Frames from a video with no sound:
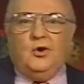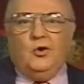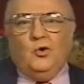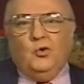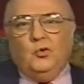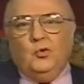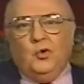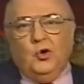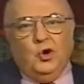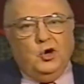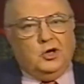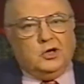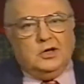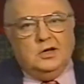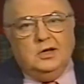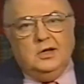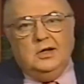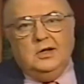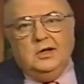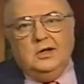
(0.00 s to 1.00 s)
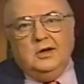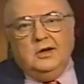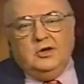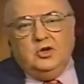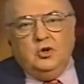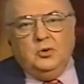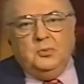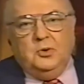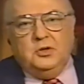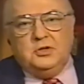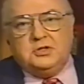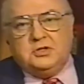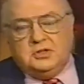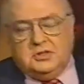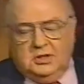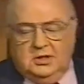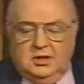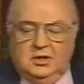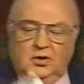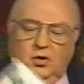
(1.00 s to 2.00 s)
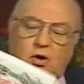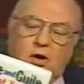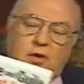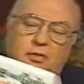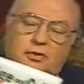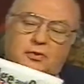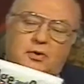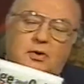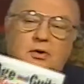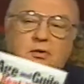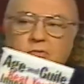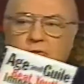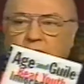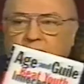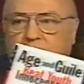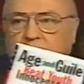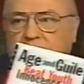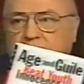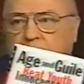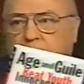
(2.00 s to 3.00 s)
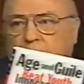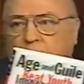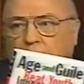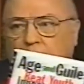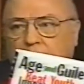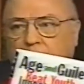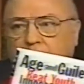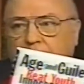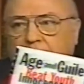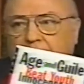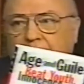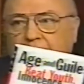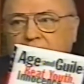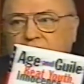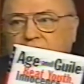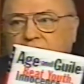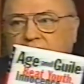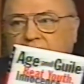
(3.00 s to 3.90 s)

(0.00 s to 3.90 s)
O'Rourke, humorist, author, wrote this book, Age and